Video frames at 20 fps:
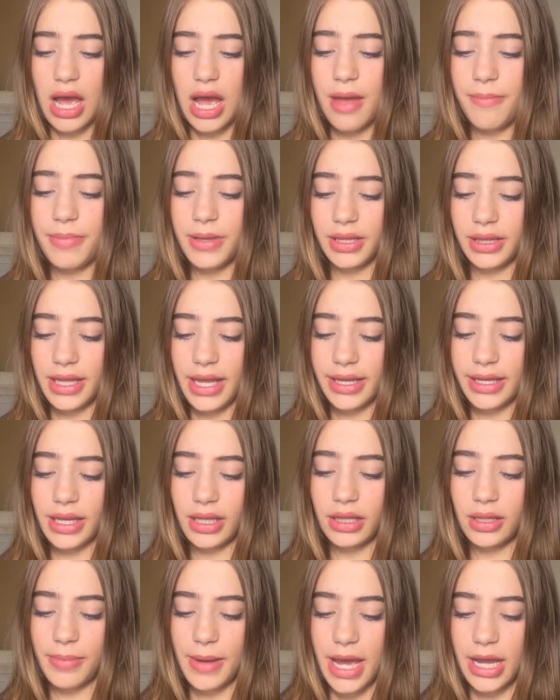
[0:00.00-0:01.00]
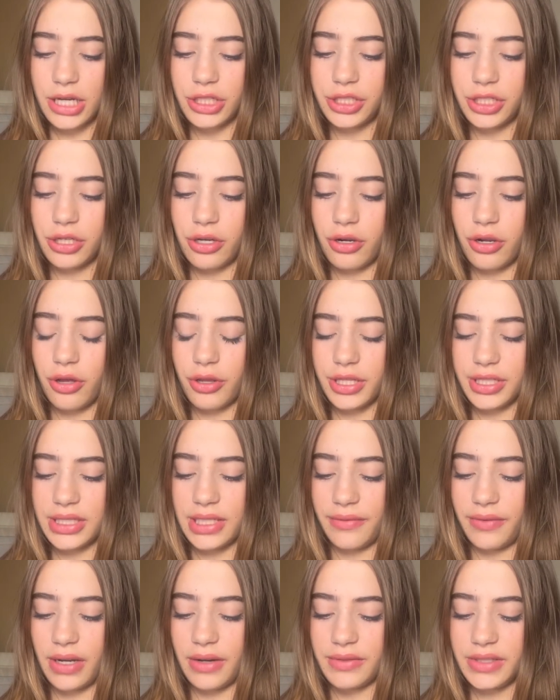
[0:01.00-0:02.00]
I've been liking the packaging on all the
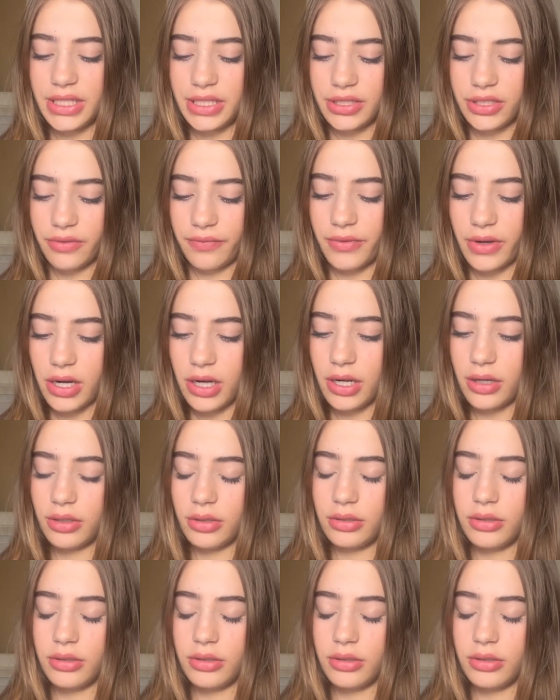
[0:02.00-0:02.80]
stuff that I've seen so far.